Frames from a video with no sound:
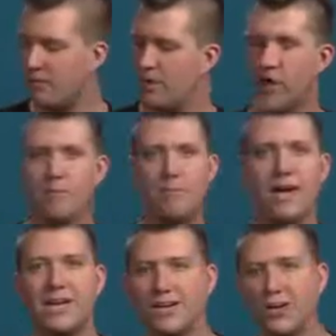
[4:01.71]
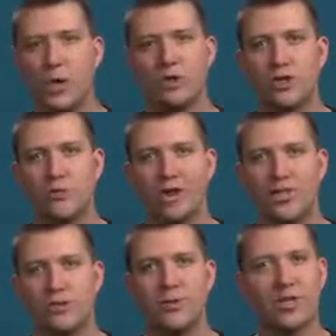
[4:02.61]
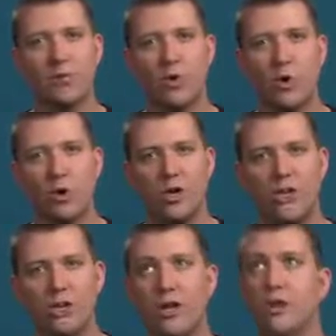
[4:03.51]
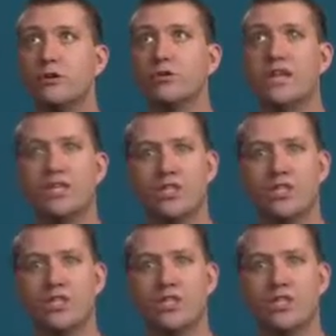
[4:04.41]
If I bring a mic closer to my instrument that I'm recording, there's